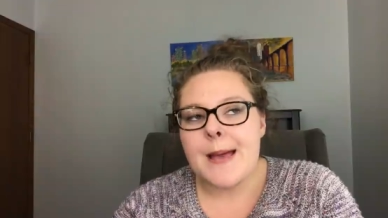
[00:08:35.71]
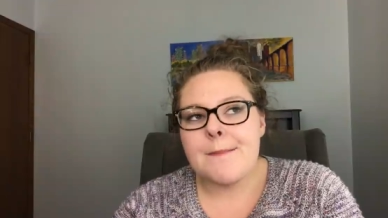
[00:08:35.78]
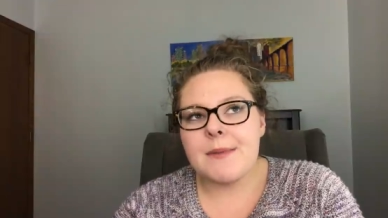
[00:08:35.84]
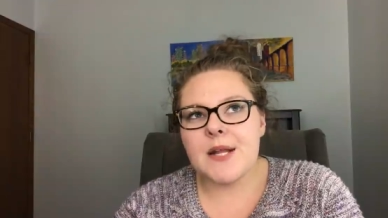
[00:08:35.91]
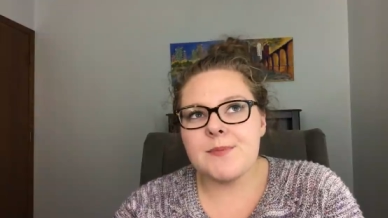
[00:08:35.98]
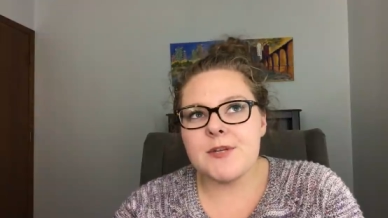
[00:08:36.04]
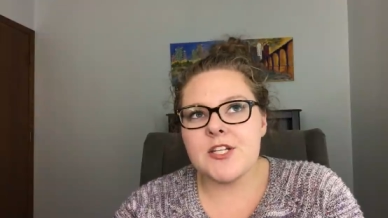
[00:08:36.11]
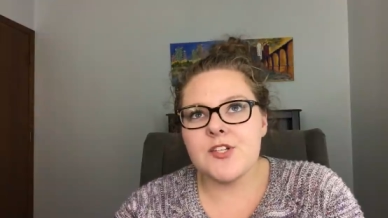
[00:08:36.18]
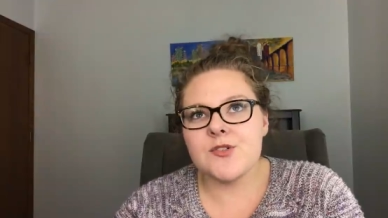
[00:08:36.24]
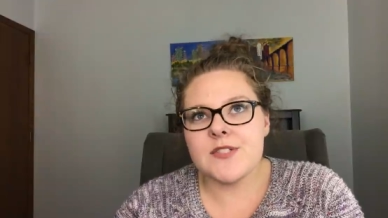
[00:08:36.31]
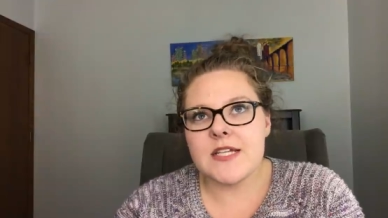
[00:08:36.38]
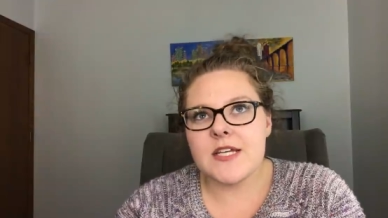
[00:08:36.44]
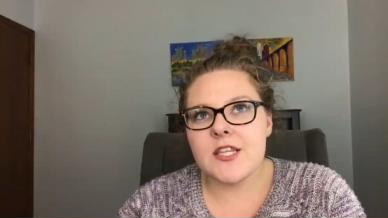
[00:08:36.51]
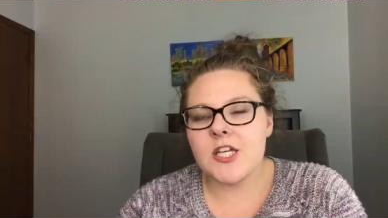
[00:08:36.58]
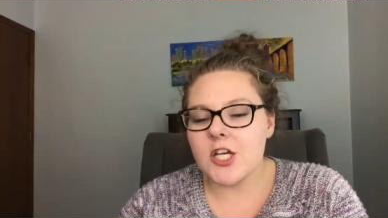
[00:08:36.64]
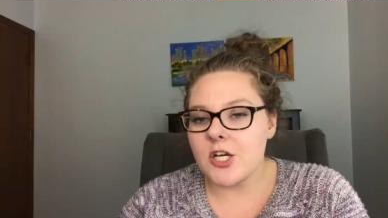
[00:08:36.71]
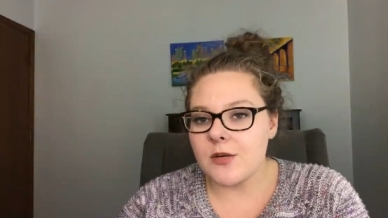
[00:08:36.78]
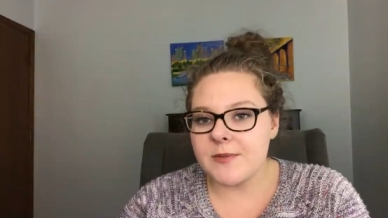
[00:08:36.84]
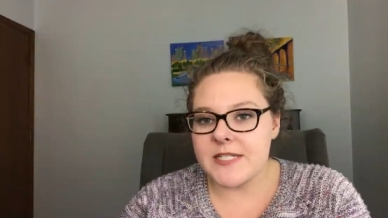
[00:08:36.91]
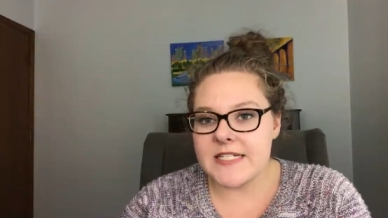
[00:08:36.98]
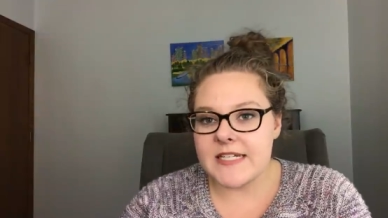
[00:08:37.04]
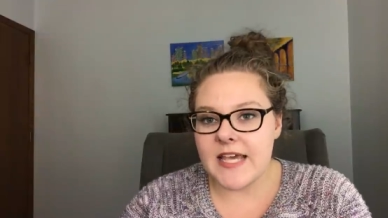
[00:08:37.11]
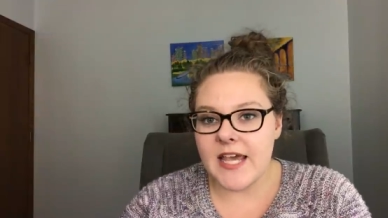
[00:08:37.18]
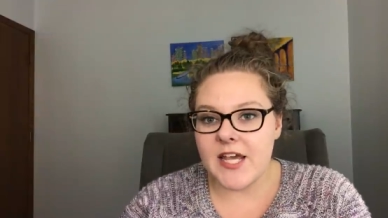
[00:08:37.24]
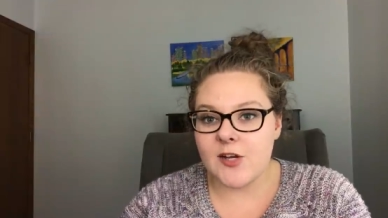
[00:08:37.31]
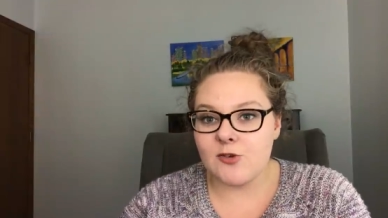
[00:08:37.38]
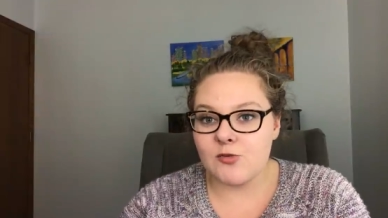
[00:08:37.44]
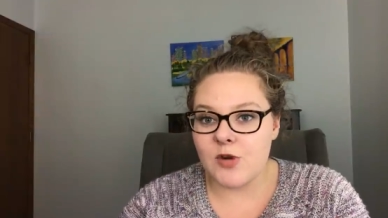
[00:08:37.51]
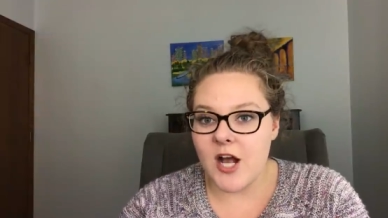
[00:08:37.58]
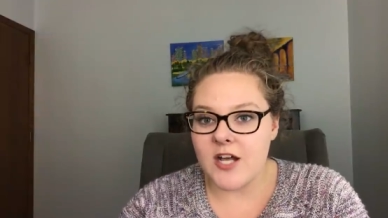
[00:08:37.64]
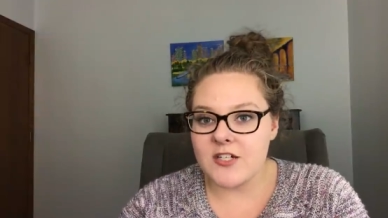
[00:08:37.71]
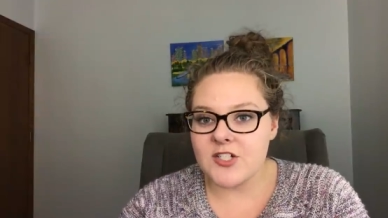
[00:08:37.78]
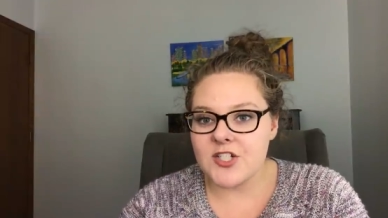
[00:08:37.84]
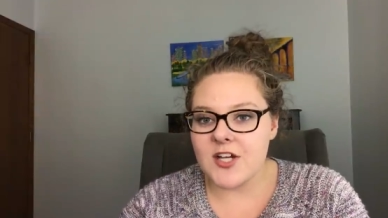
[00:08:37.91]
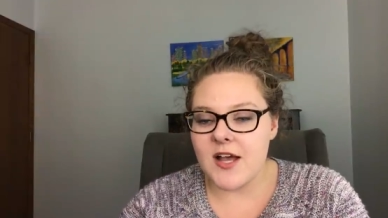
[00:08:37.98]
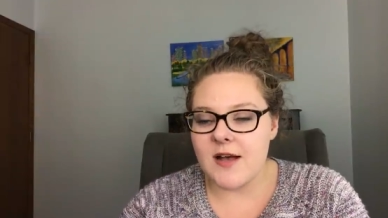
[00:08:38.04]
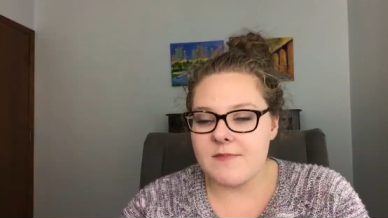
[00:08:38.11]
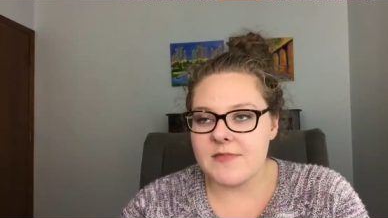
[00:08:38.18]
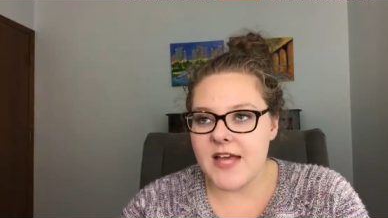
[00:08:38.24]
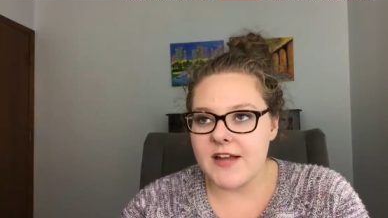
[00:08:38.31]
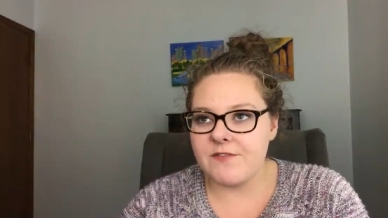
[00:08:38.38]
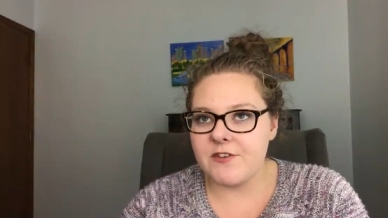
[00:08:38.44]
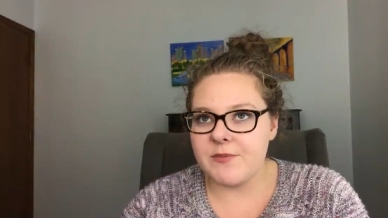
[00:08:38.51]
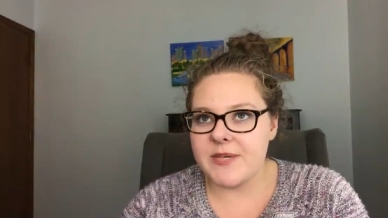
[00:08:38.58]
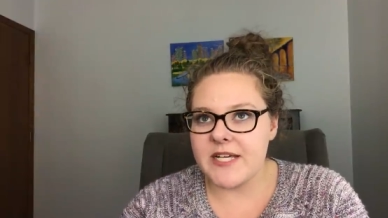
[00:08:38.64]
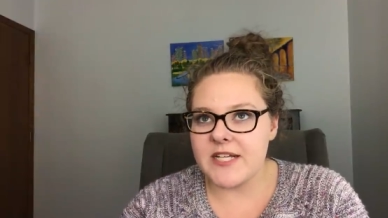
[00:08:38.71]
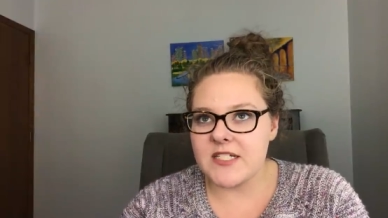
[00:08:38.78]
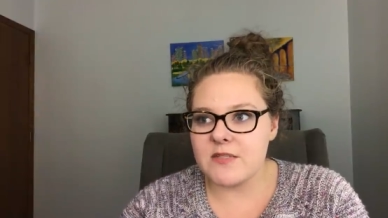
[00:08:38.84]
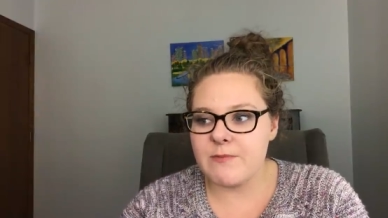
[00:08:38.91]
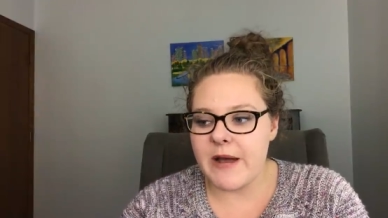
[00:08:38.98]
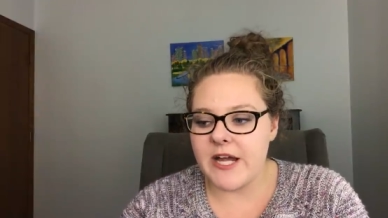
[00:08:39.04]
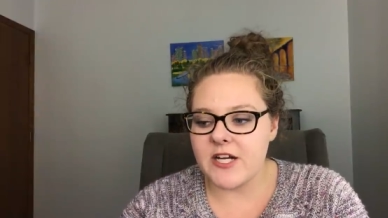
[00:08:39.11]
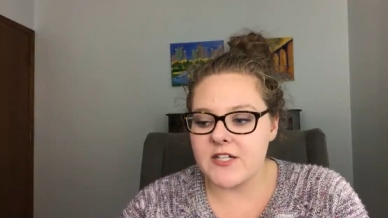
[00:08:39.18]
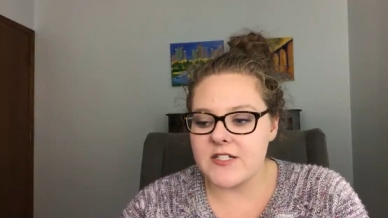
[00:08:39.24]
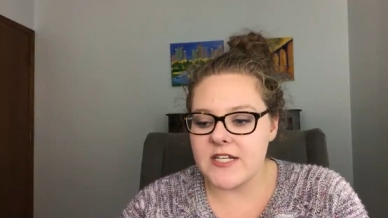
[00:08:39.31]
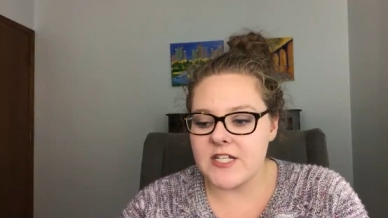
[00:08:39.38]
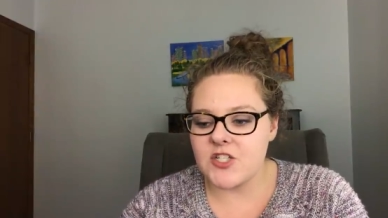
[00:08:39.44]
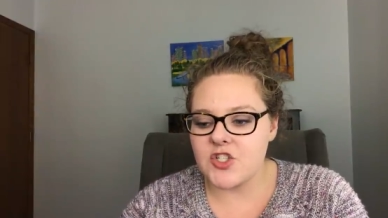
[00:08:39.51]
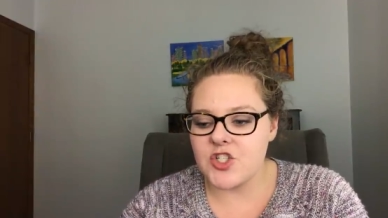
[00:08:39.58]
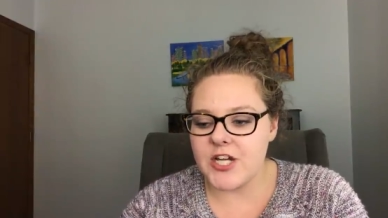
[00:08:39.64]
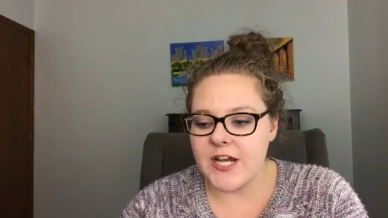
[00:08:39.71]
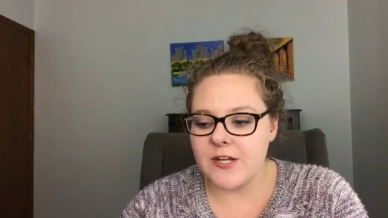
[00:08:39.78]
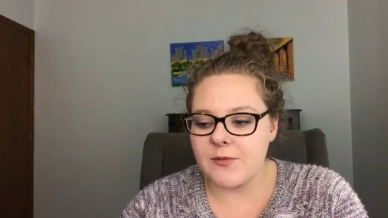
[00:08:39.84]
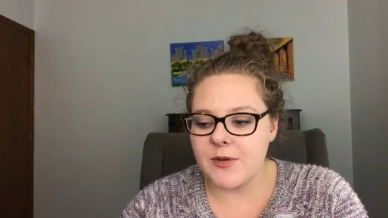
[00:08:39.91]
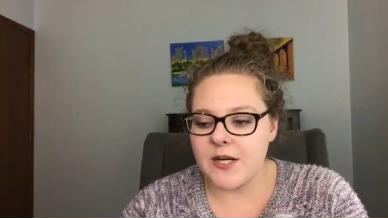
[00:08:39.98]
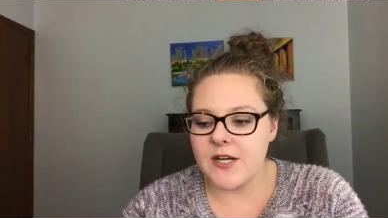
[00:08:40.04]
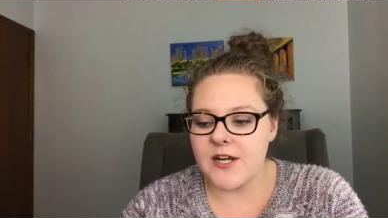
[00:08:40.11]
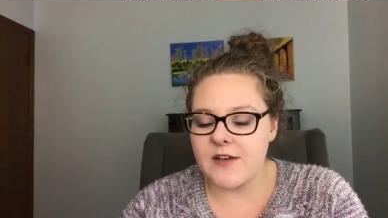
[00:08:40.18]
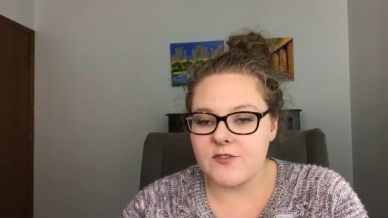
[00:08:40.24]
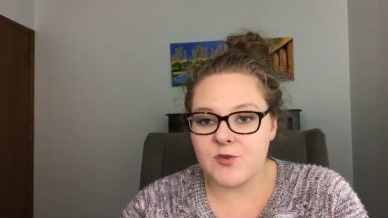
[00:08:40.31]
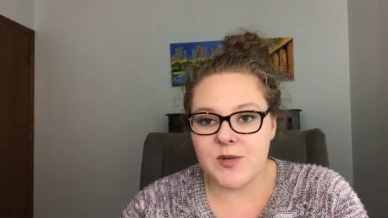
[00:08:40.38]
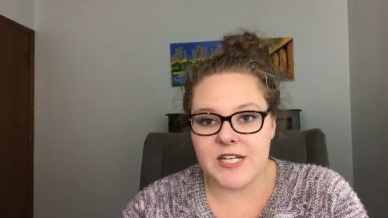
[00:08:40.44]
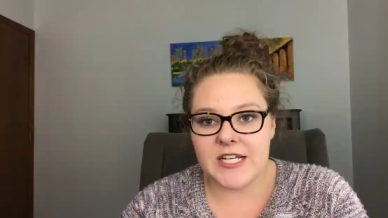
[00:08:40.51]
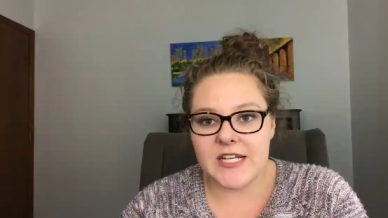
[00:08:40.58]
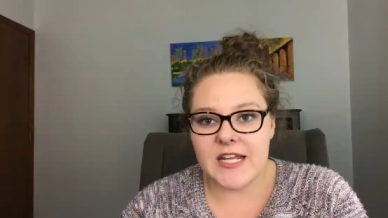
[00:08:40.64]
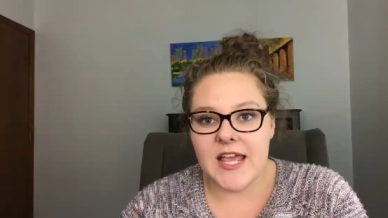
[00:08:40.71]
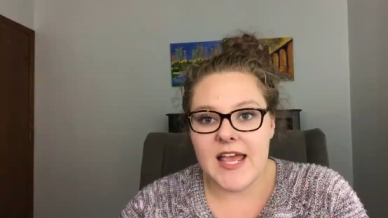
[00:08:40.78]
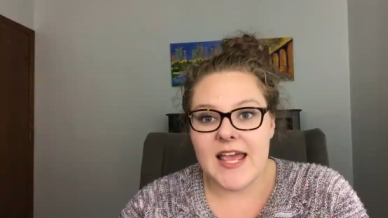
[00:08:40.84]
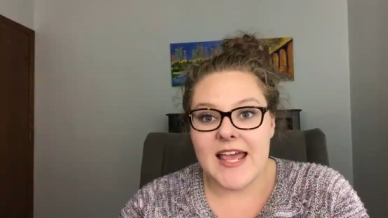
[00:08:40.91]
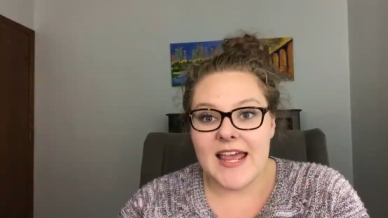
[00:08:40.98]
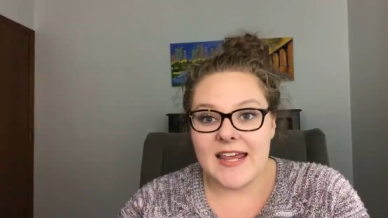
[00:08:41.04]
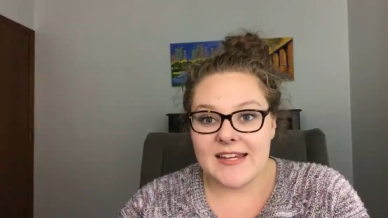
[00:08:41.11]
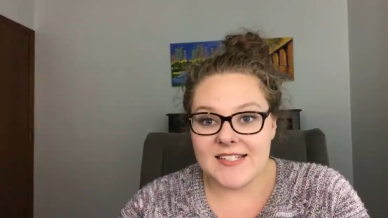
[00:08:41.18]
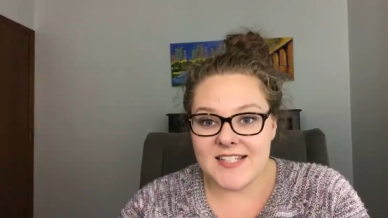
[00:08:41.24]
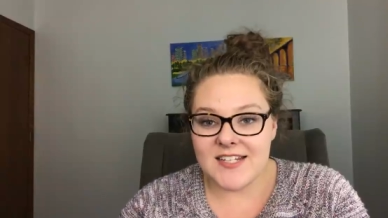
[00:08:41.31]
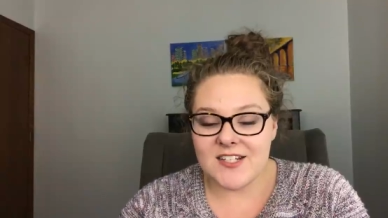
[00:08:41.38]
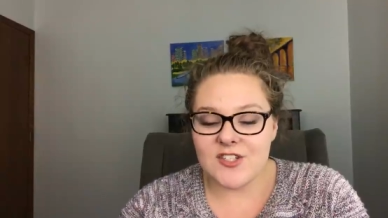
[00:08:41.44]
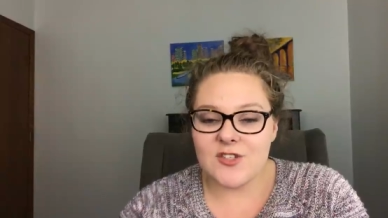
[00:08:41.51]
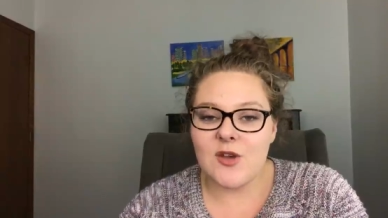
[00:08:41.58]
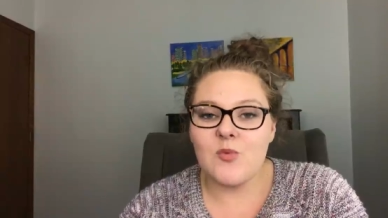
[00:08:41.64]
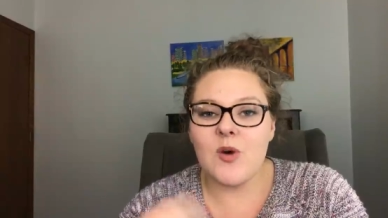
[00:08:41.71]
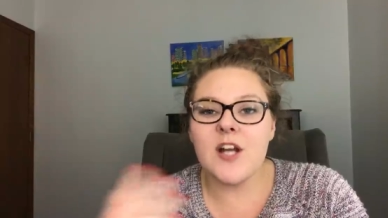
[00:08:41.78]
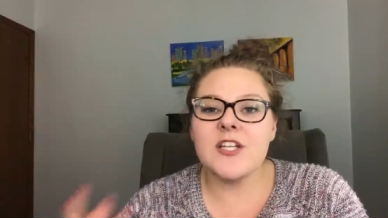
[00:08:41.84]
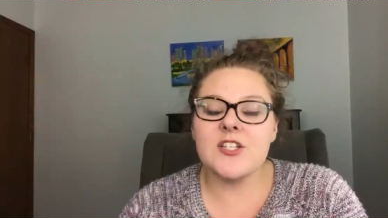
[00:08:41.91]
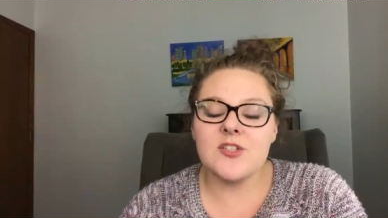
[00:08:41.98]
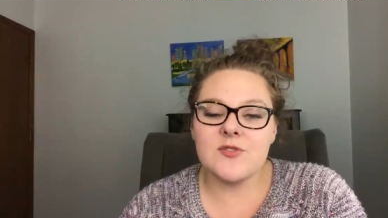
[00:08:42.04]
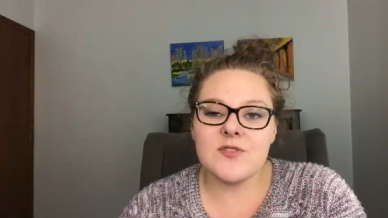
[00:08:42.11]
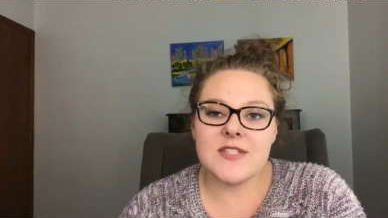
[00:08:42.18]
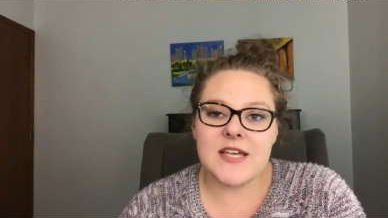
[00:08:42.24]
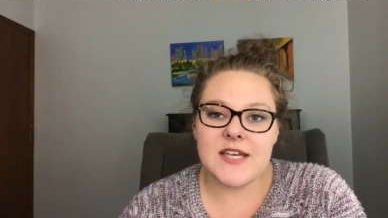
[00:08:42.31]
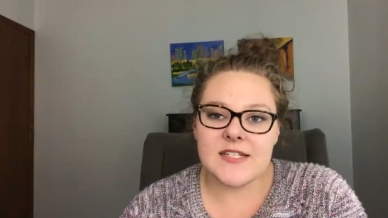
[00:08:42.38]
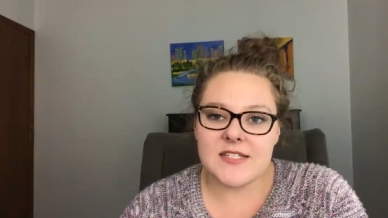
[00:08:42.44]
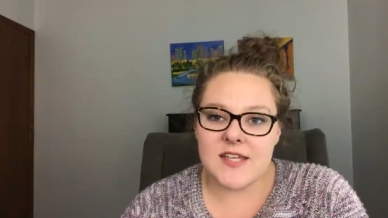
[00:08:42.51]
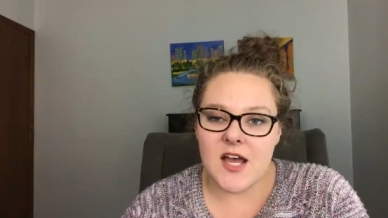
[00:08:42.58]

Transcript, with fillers: But I've been using the Urban Decay Rush. Um, that for me expires in January of 2018. So I want to use it.